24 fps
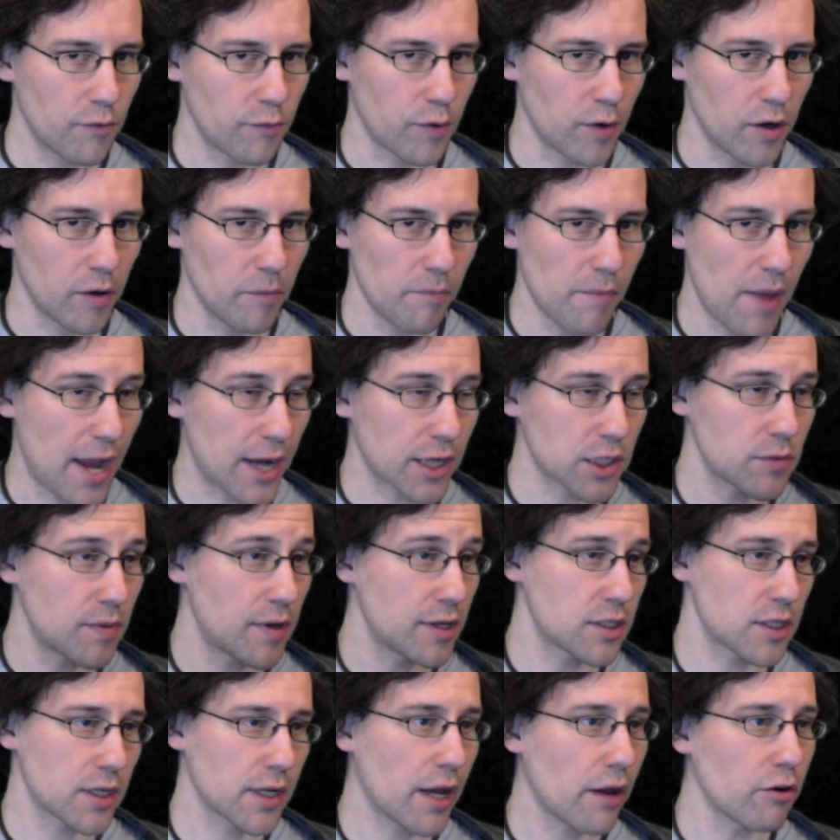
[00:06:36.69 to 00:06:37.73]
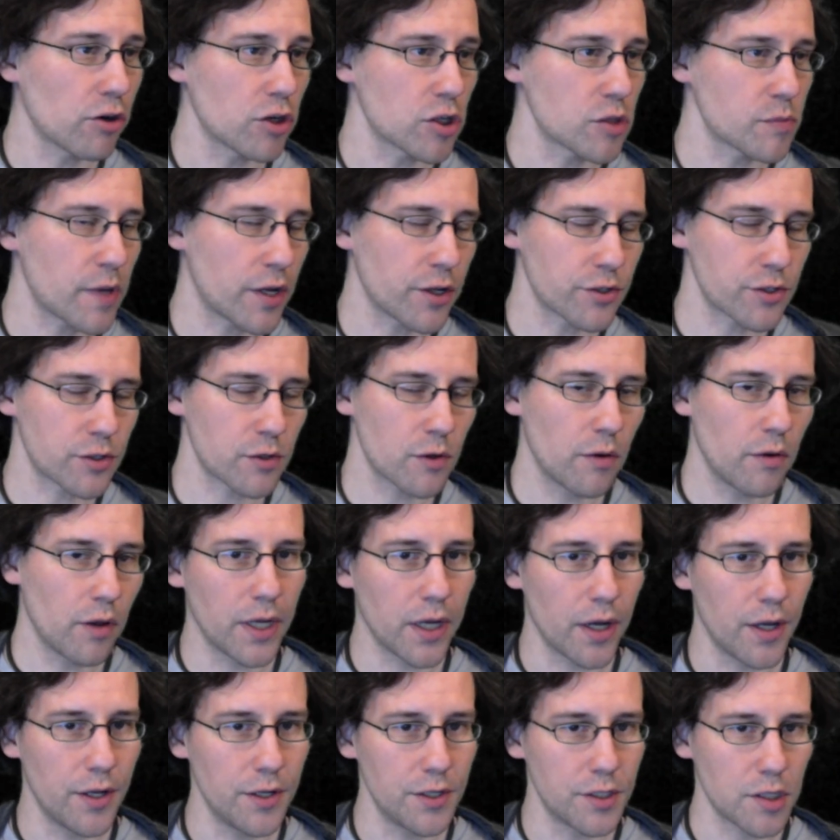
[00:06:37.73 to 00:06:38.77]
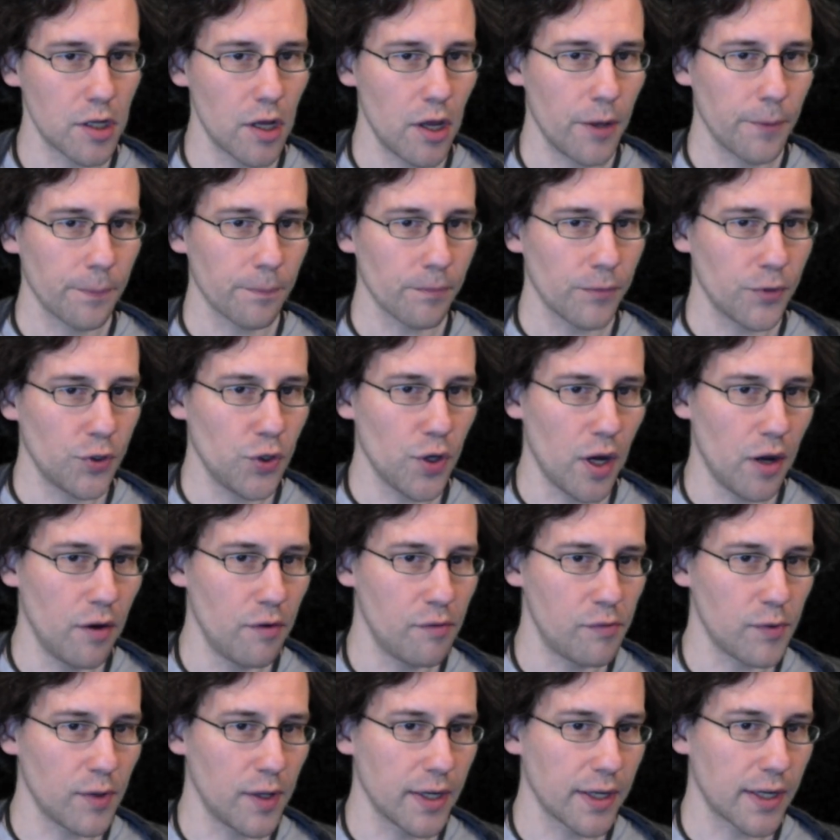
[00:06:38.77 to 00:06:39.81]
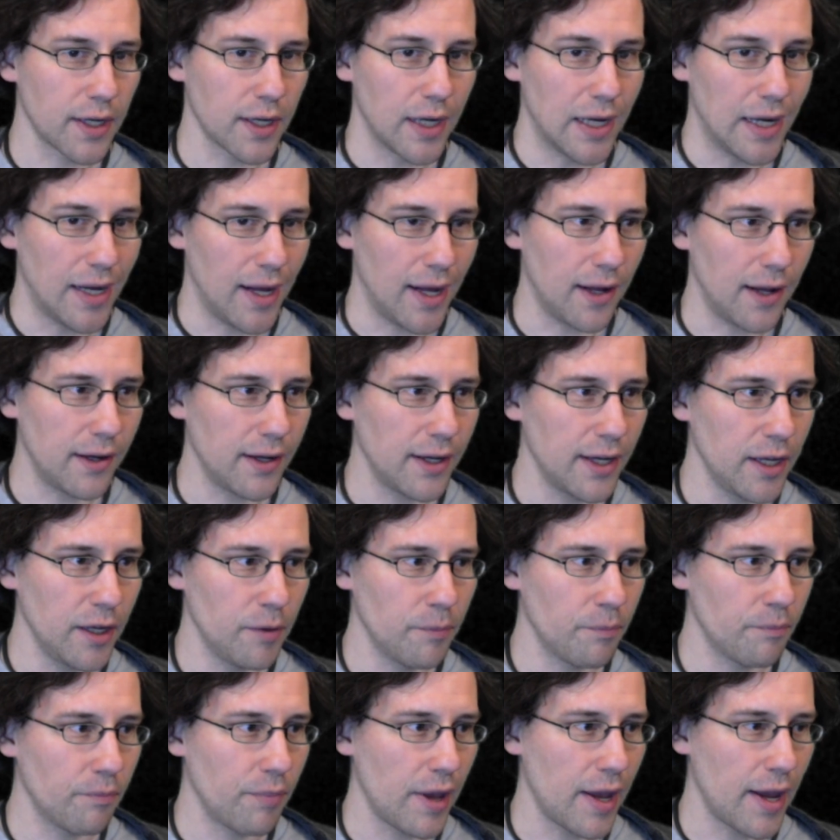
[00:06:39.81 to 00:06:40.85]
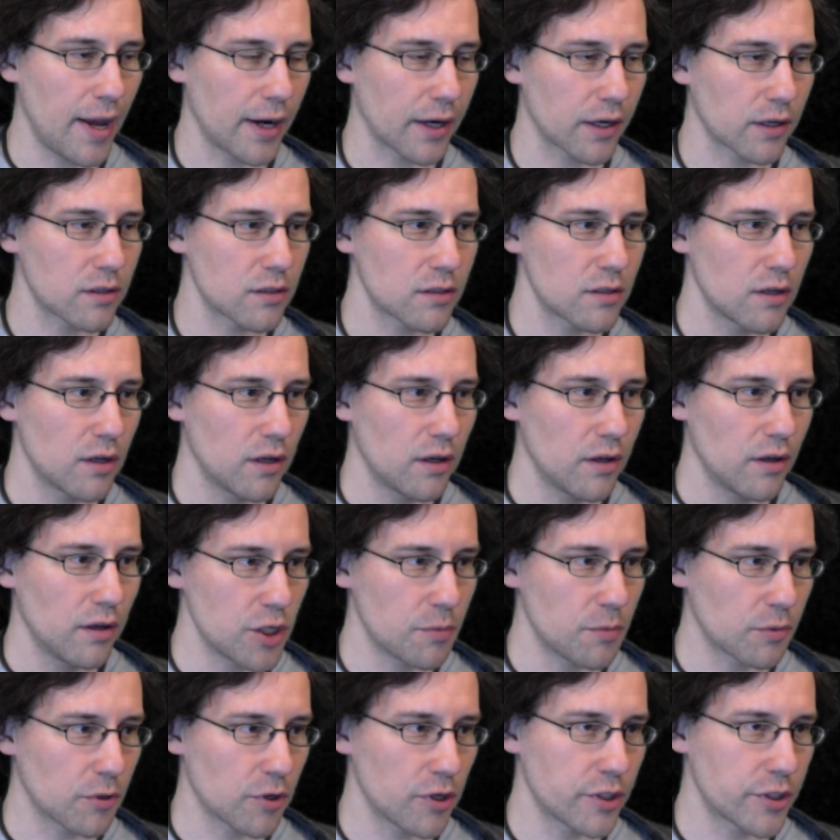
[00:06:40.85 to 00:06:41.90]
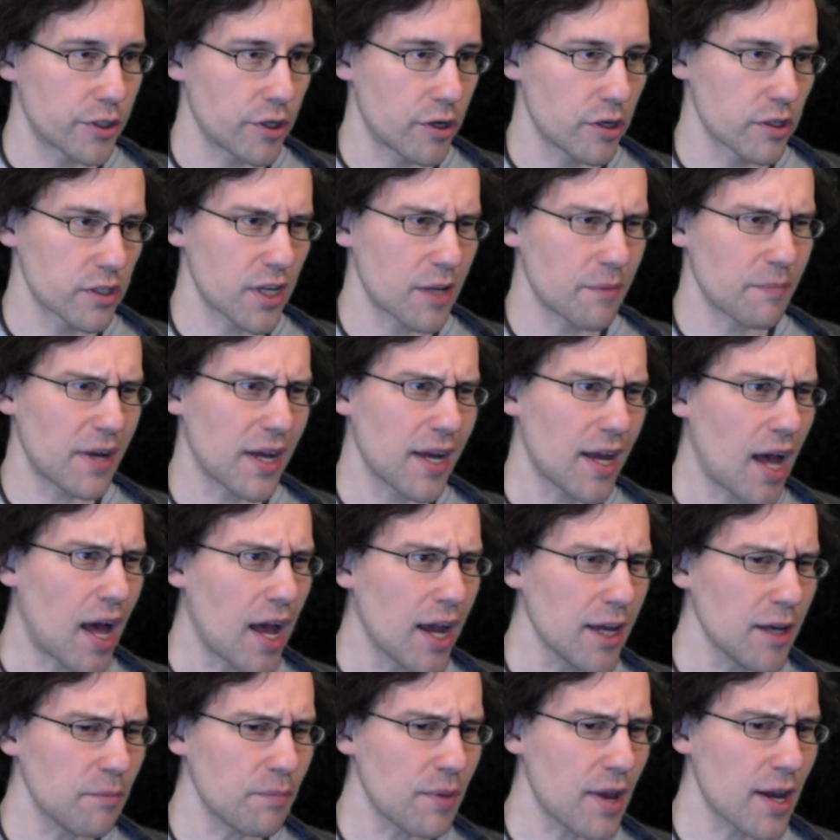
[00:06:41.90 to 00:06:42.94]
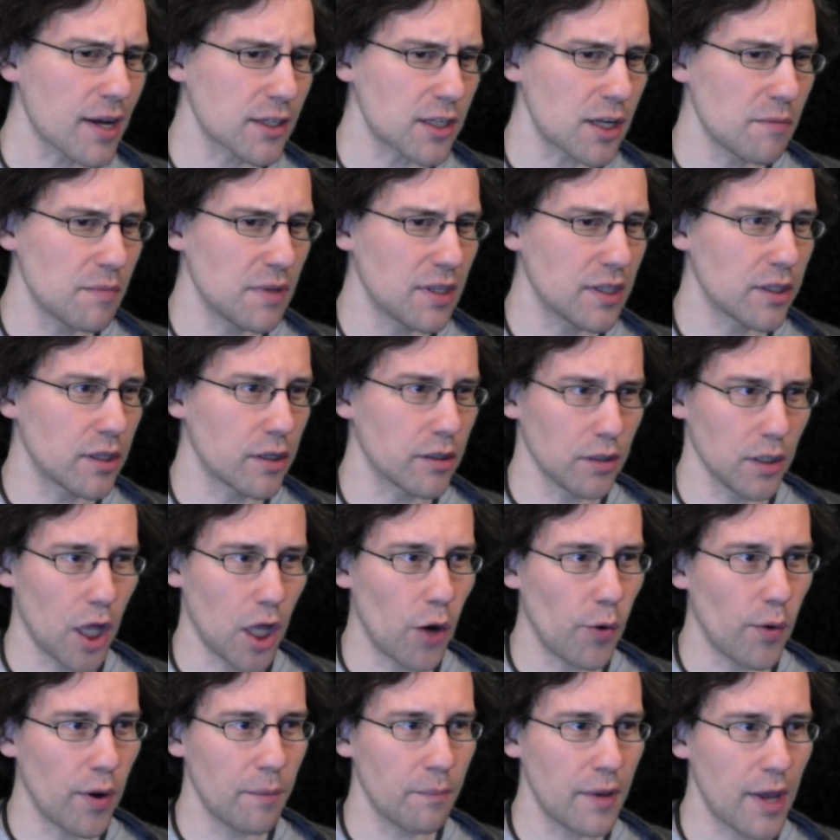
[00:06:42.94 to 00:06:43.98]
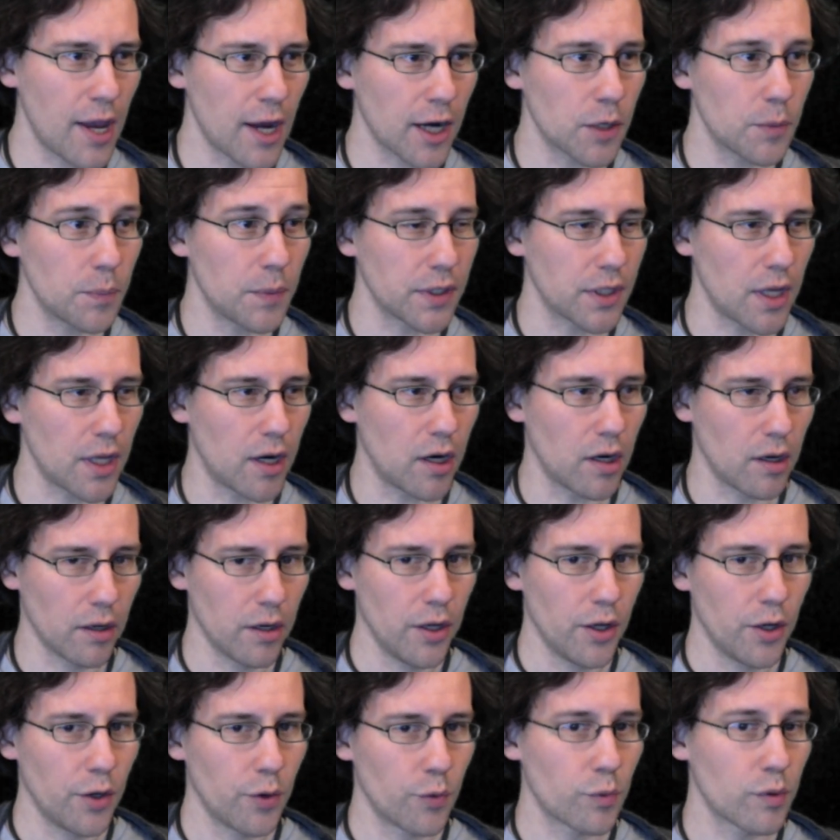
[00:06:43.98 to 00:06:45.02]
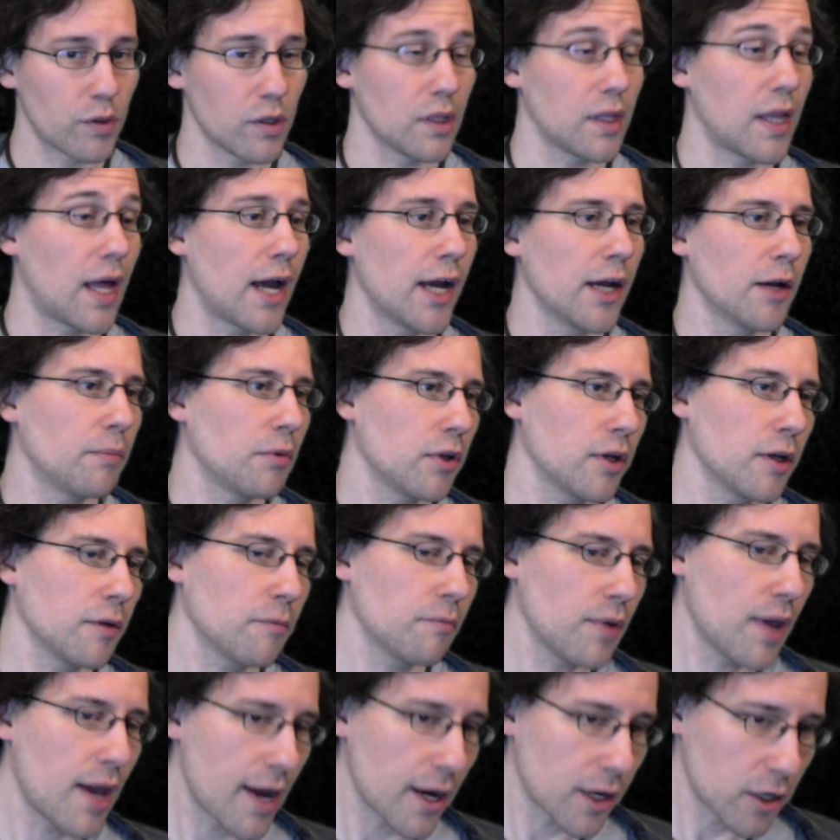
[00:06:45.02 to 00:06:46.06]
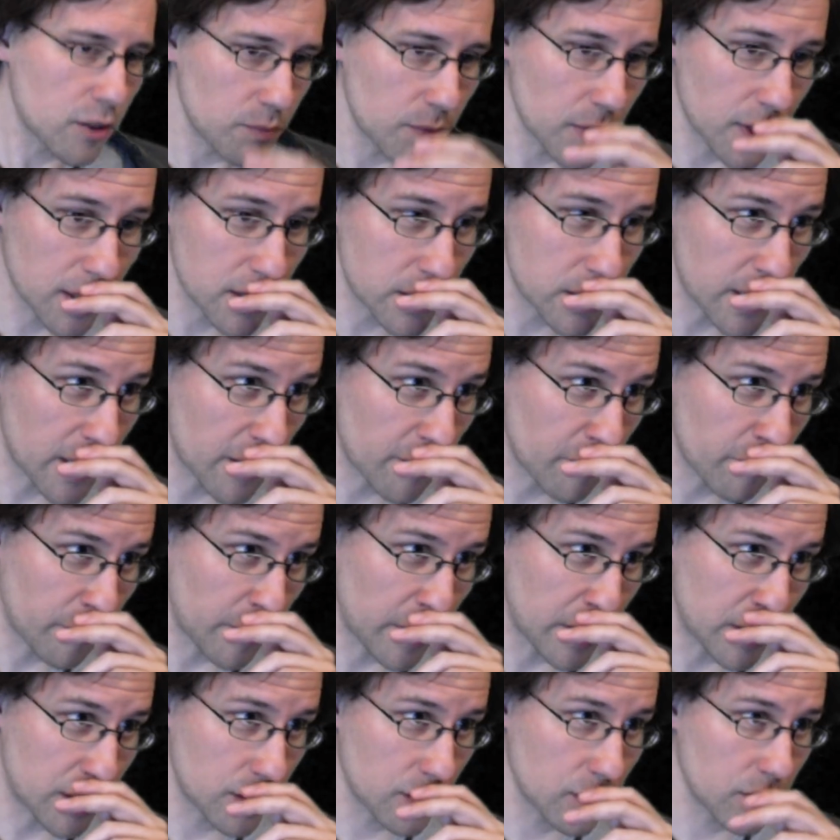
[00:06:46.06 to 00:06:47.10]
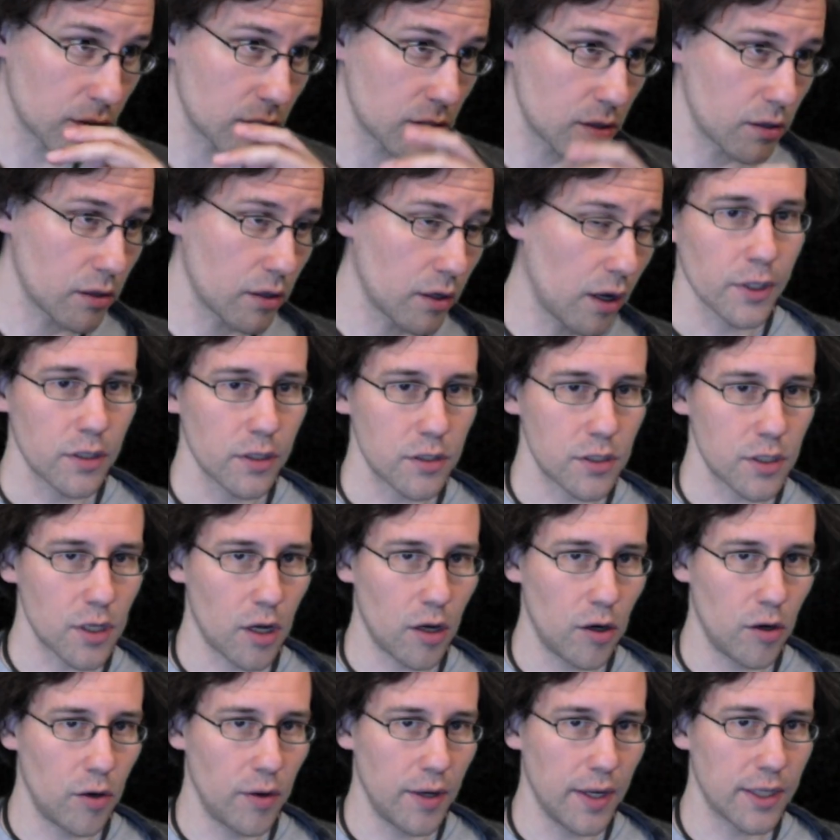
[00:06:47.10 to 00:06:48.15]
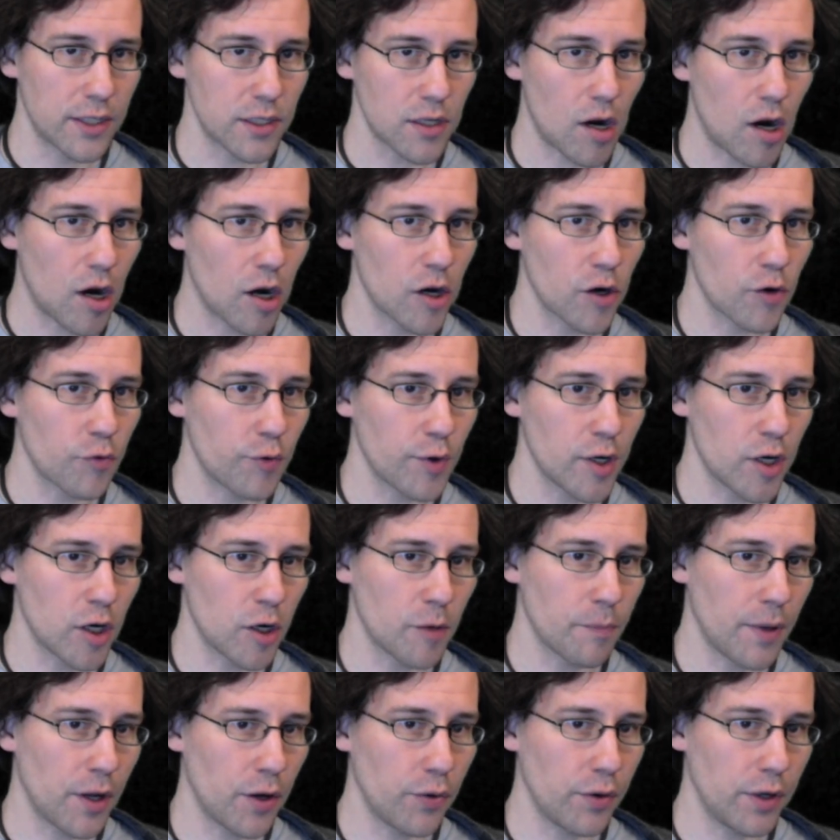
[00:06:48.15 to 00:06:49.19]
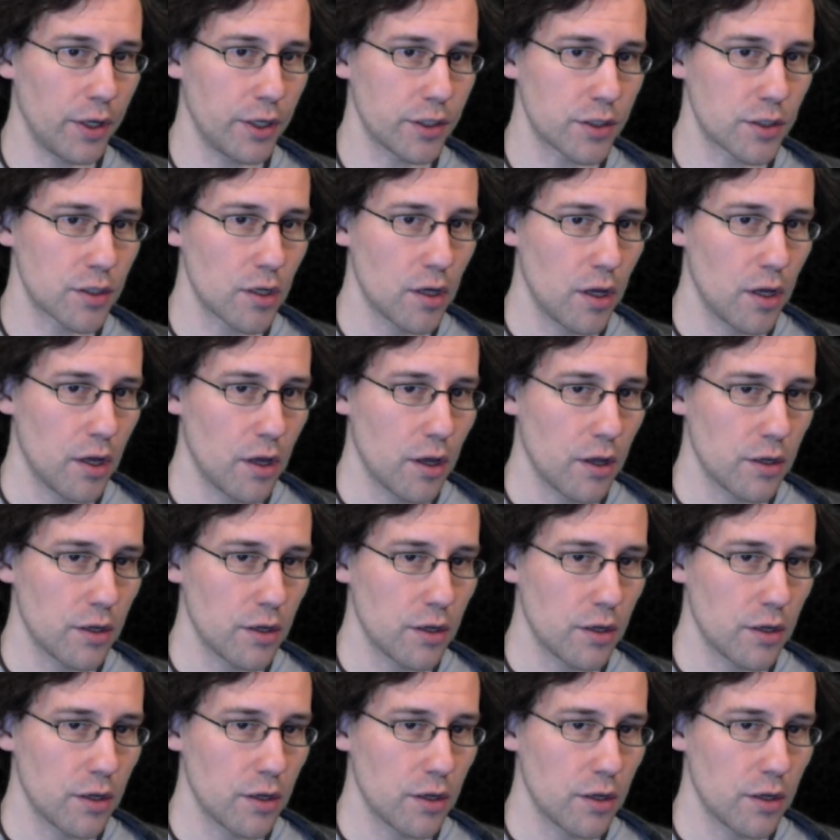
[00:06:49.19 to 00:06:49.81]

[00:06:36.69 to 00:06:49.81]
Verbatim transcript: for maximizing counterspells because you have like high impact cheap creatures. And by high impact, I mean they're low impact, but they're reliable impact because they have evasion. So it's hard for your opponent